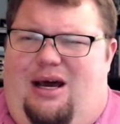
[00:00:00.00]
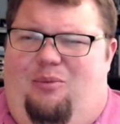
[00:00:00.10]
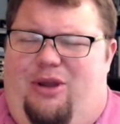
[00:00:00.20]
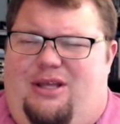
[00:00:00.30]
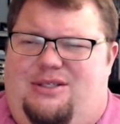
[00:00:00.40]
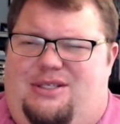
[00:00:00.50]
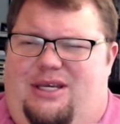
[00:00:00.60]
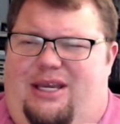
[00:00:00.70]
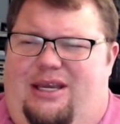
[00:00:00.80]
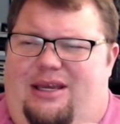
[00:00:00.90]
we can
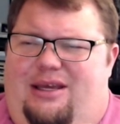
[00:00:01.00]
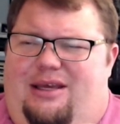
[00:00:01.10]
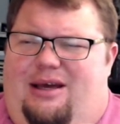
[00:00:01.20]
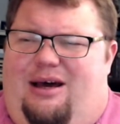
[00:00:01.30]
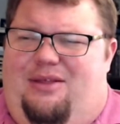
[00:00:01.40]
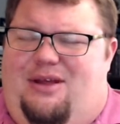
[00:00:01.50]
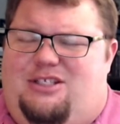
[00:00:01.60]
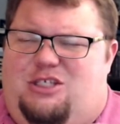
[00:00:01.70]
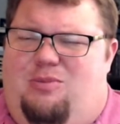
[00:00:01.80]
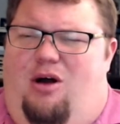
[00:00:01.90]
see that
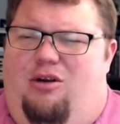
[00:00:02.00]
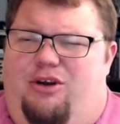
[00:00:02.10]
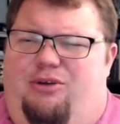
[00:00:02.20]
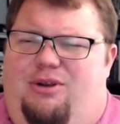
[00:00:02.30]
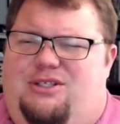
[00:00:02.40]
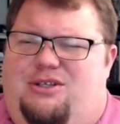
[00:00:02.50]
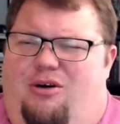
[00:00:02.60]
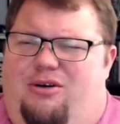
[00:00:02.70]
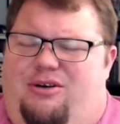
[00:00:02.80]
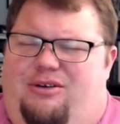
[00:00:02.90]
smaller units
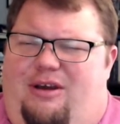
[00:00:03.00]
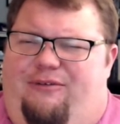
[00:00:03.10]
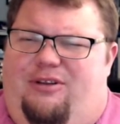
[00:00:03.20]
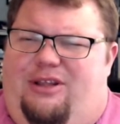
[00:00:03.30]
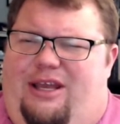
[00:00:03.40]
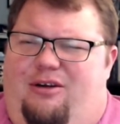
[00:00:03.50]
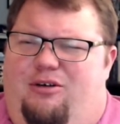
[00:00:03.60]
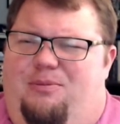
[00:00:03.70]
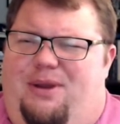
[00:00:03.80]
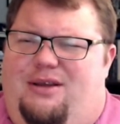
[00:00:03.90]
are definitely
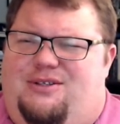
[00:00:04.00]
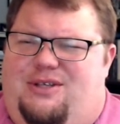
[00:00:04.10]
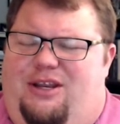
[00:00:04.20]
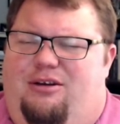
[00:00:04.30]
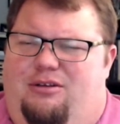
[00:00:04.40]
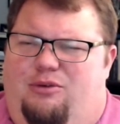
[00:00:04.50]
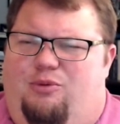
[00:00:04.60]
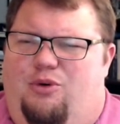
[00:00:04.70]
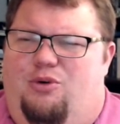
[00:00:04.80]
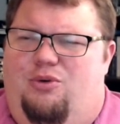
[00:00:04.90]
going to be a singular
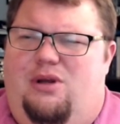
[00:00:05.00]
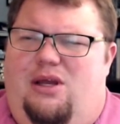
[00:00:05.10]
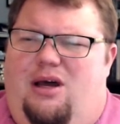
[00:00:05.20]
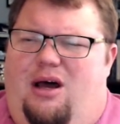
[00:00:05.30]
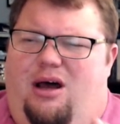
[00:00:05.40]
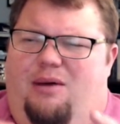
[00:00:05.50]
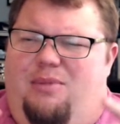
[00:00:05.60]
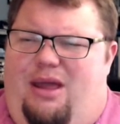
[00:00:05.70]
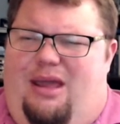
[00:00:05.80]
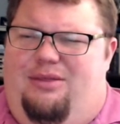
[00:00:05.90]
rule.
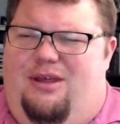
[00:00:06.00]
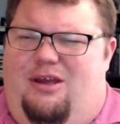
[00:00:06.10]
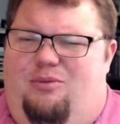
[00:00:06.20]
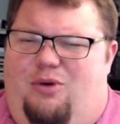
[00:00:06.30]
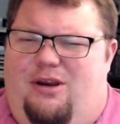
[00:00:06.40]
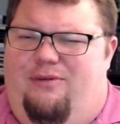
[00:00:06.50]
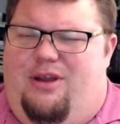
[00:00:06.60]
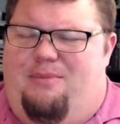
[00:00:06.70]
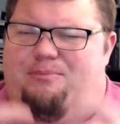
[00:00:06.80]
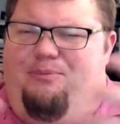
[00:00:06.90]
And then whenever
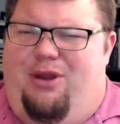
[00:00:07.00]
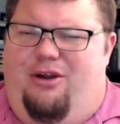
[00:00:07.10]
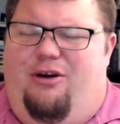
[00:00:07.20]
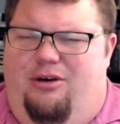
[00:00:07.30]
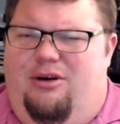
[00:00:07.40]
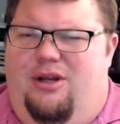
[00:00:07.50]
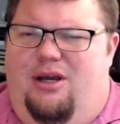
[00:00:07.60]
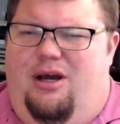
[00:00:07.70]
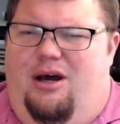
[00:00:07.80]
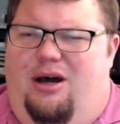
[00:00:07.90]
you get bigger,
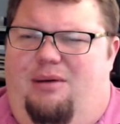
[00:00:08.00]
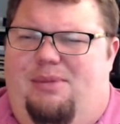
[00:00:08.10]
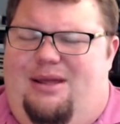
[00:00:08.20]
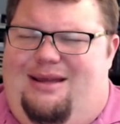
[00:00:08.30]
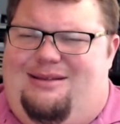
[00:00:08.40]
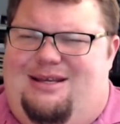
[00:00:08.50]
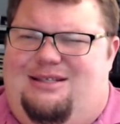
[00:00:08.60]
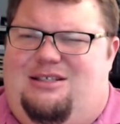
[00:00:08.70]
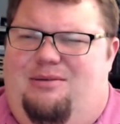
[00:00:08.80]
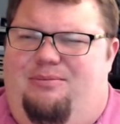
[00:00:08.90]
it
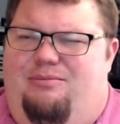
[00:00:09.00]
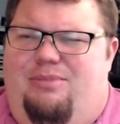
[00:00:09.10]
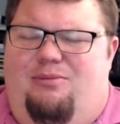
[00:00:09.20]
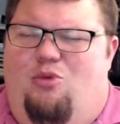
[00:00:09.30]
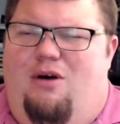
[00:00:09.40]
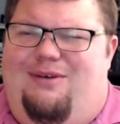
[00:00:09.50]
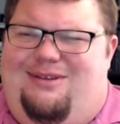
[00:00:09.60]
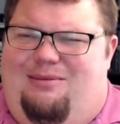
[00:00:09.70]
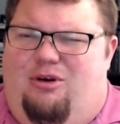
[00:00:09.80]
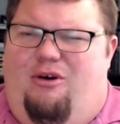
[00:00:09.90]
tends to be more of a
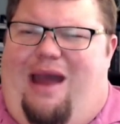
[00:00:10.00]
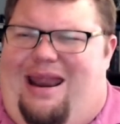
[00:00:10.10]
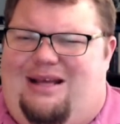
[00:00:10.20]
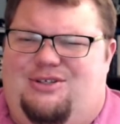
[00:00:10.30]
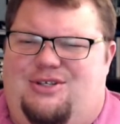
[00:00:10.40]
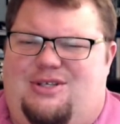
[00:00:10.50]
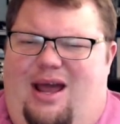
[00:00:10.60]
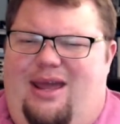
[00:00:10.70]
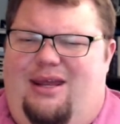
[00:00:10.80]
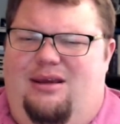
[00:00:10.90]
democratic
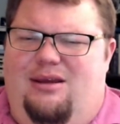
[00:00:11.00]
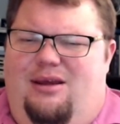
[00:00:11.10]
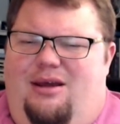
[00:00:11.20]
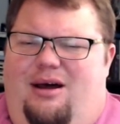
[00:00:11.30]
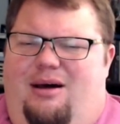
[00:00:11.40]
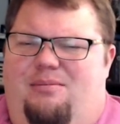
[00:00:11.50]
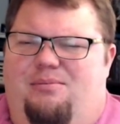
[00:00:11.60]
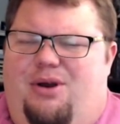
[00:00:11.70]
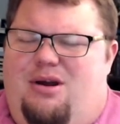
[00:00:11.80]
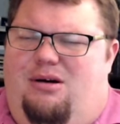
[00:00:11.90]
society
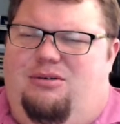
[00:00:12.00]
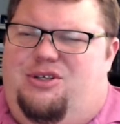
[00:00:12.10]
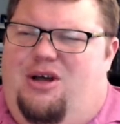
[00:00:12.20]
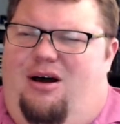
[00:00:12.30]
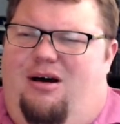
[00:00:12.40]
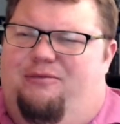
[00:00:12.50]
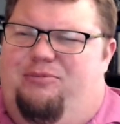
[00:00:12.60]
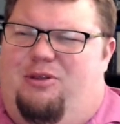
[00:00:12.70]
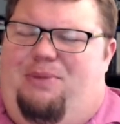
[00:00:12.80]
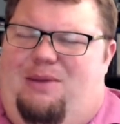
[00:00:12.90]
because
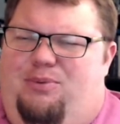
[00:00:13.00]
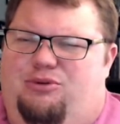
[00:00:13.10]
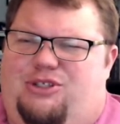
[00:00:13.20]
of the people's